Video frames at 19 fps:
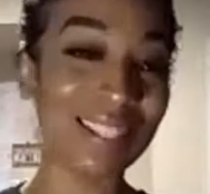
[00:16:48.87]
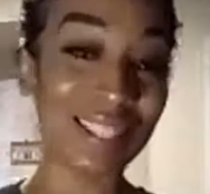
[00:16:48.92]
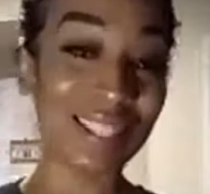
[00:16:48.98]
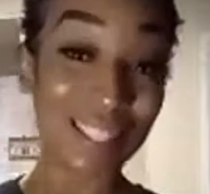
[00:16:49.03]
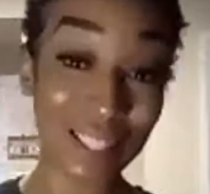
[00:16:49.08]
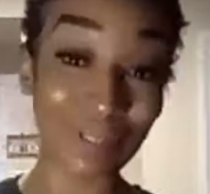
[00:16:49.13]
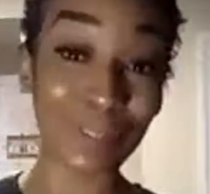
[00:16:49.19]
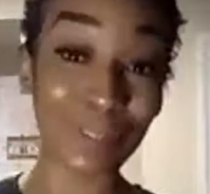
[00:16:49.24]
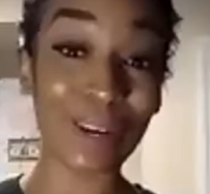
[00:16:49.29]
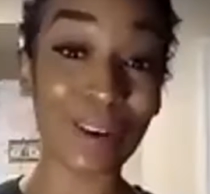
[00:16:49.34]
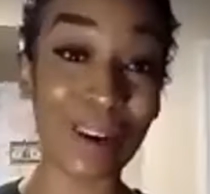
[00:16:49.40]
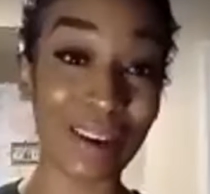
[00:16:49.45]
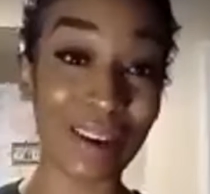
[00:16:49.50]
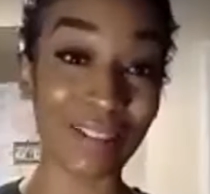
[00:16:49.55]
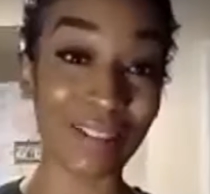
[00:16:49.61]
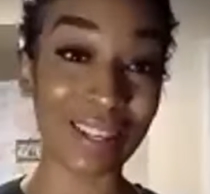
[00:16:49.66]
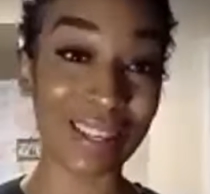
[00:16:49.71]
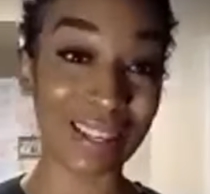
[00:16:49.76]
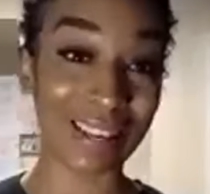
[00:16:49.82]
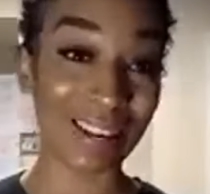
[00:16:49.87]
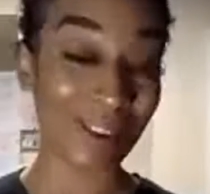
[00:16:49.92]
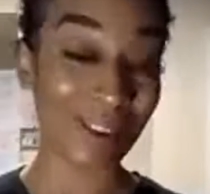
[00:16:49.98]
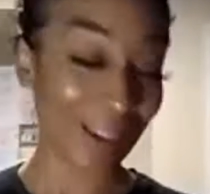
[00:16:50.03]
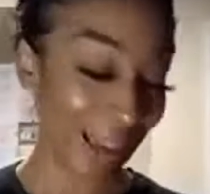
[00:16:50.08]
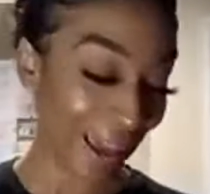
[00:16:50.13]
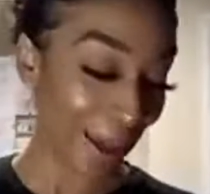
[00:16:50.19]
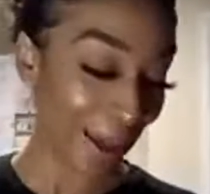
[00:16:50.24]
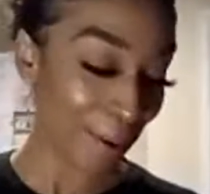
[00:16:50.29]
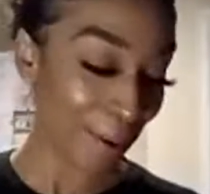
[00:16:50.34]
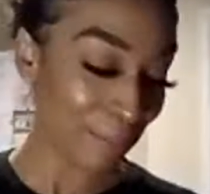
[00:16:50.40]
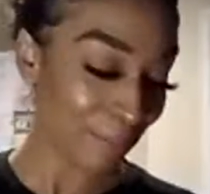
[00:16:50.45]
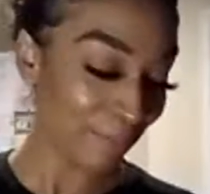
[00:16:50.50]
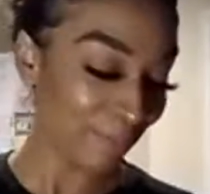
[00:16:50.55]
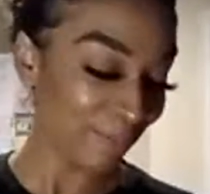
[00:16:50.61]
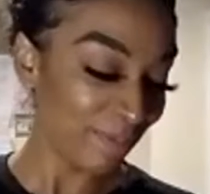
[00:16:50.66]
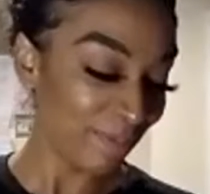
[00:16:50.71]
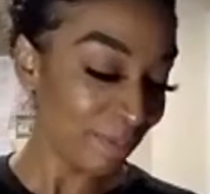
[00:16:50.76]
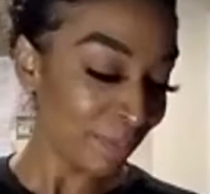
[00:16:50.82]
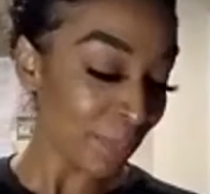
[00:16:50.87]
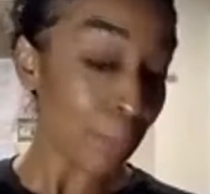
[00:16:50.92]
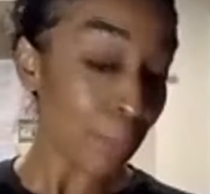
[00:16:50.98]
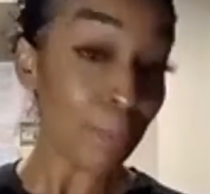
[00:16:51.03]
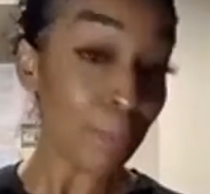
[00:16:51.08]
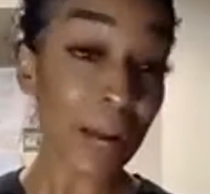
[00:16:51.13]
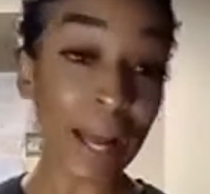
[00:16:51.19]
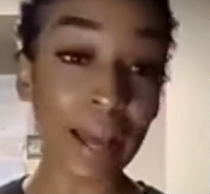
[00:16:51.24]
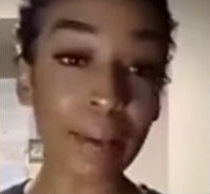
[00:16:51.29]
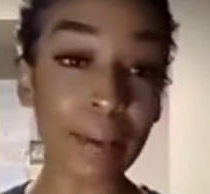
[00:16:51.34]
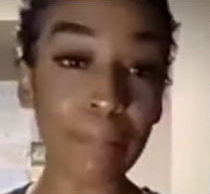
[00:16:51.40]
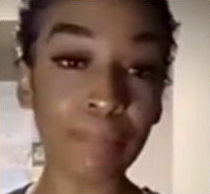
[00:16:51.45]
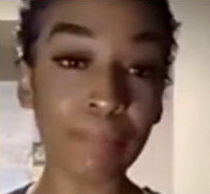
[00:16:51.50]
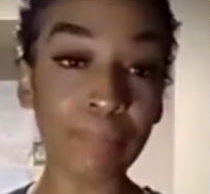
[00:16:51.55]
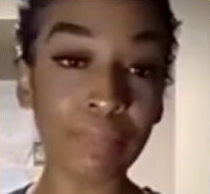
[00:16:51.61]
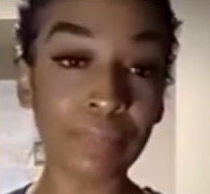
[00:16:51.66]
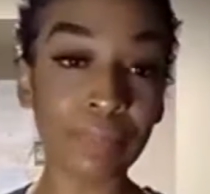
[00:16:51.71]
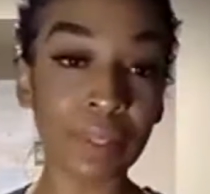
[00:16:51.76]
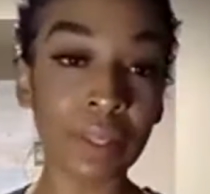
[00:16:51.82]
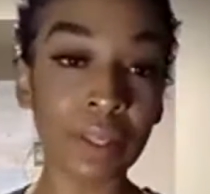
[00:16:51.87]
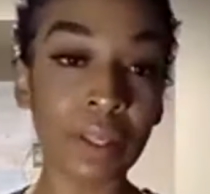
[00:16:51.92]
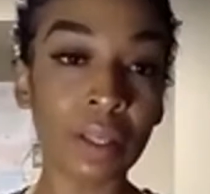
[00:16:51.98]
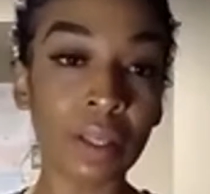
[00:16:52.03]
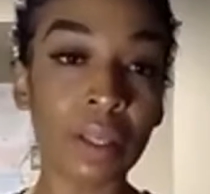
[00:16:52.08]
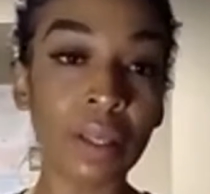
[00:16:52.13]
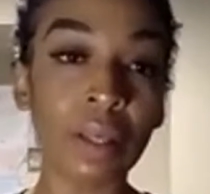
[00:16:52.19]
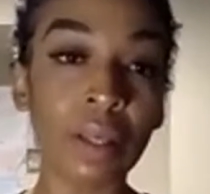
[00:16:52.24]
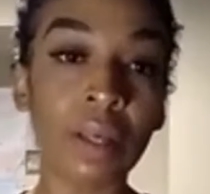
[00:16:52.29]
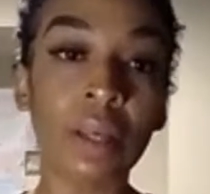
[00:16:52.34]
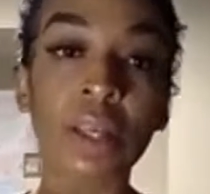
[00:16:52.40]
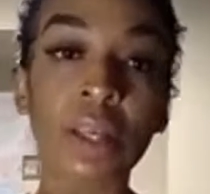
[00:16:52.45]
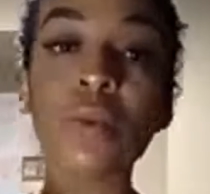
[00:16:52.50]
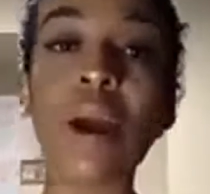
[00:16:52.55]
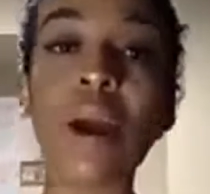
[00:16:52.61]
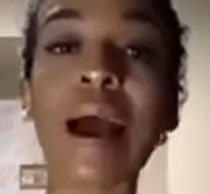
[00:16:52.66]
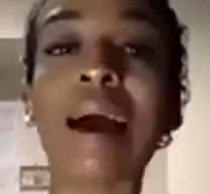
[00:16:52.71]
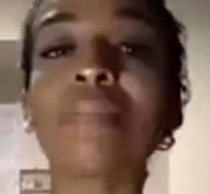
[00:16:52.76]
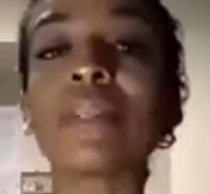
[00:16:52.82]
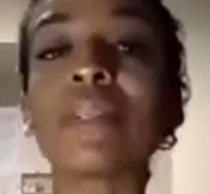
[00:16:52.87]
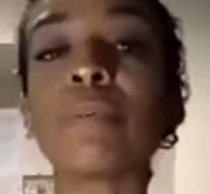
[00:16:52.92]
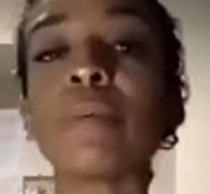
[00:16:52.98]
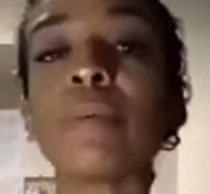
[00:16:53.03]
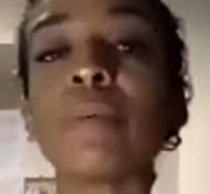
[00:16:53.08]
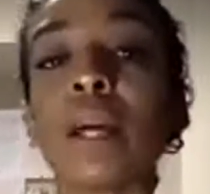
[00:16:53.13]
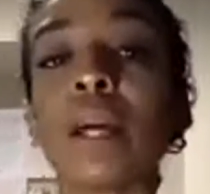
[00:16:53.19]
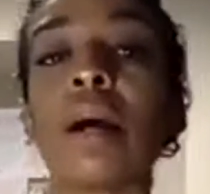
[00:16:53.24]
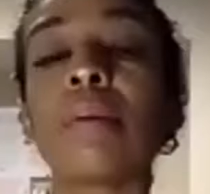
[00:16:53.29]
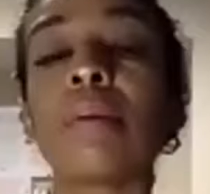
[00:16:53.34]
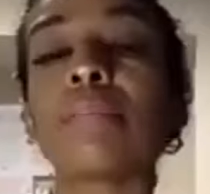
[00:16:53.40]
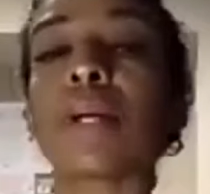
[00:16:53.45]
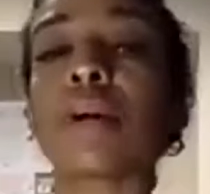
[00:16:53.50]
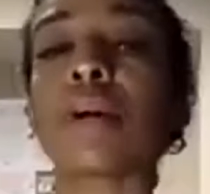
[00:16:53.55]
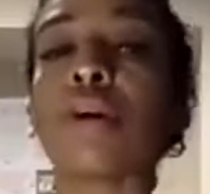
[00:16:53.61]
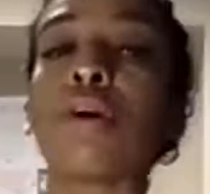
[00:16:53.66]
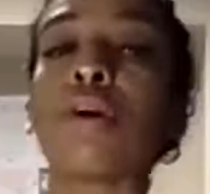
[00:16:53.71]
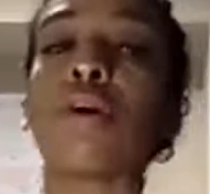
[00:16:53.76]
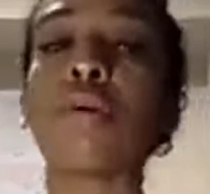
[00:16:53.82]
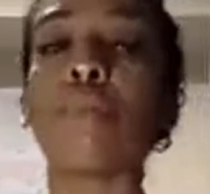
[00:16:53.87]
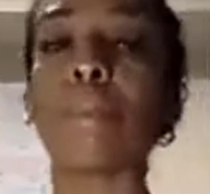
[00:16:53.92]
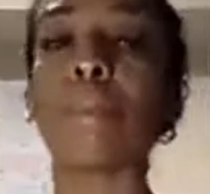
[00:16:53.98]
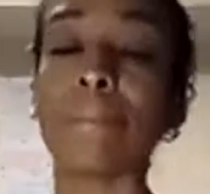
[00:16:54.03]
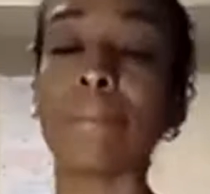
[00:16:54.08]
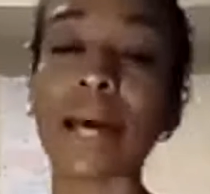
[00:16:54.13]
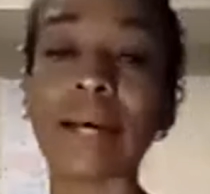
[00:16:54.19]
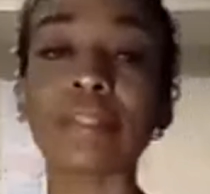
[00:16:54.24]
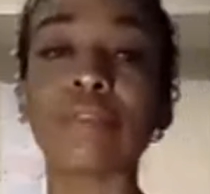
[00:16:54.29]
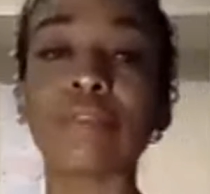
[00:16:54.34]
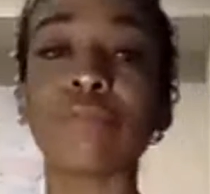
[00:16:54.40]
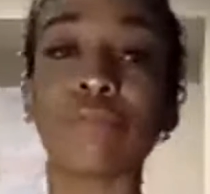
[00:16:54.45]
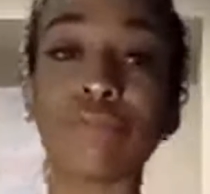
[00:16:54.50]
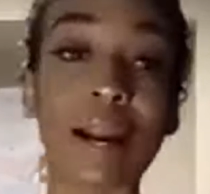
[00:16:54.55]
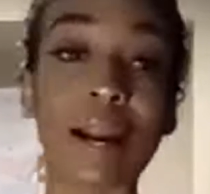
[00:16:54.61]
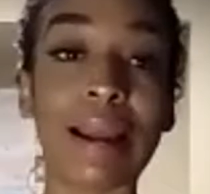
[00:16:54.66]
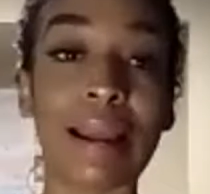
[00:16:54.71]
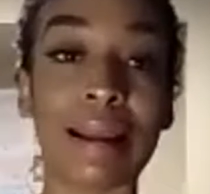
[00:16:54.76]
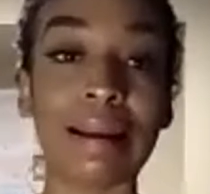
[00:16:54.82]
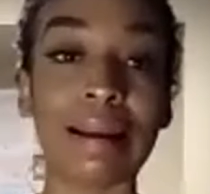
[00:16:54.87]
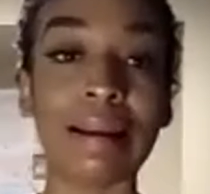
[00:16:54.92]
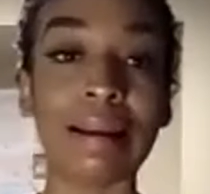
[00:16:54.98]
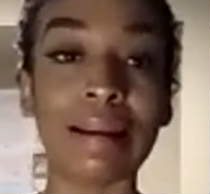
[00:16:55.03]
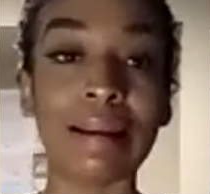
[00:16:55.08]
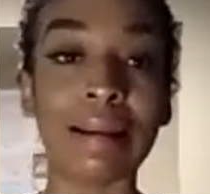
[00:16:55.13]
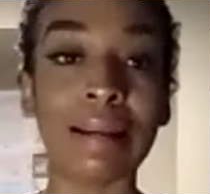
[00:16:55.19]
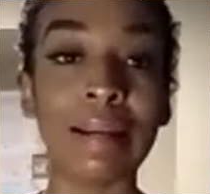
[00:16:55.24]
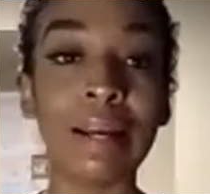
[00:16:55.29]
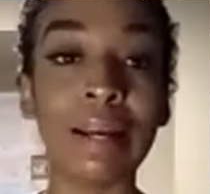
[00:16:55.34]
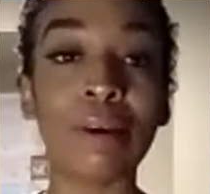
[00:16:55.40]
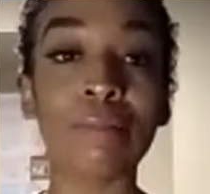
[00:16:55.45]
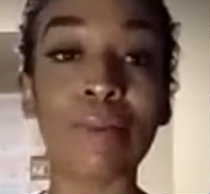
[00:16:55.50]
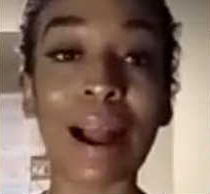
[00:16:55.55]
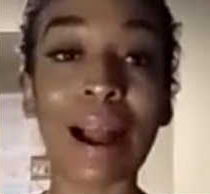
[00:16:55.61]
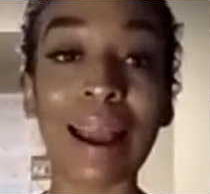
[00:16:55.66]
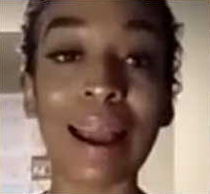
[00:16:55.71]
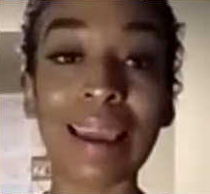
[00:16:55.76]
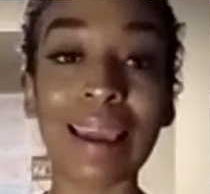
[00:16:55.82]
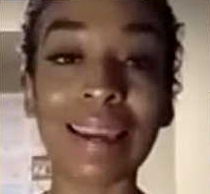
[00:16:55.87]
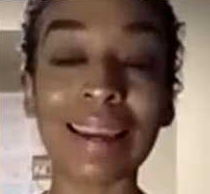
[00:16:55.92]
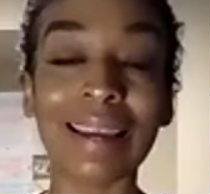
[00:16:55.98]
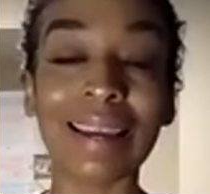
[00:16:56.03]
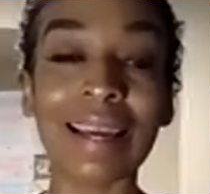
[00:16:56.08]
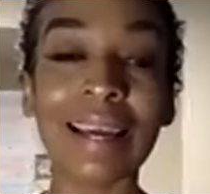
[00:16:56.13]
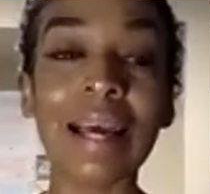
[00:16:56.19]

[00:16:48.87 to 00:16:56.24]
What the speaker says: She will know everything, okay? But you have to become your own best friend, right?